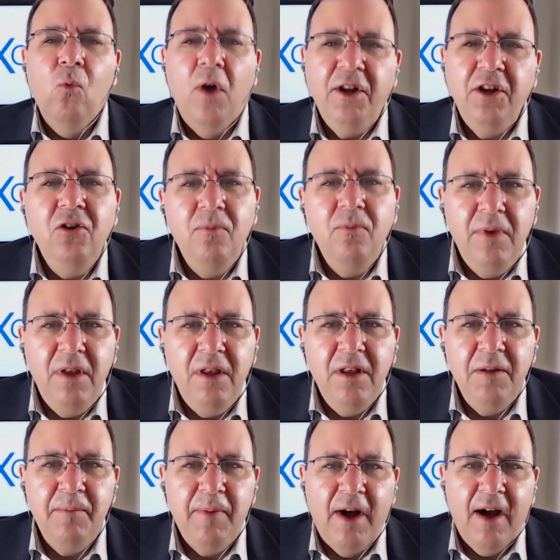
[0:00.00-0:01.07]
do you mean
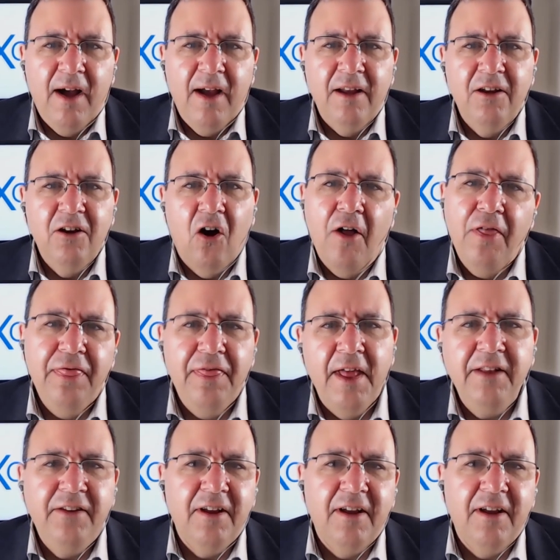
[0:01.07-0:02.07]
by authentic?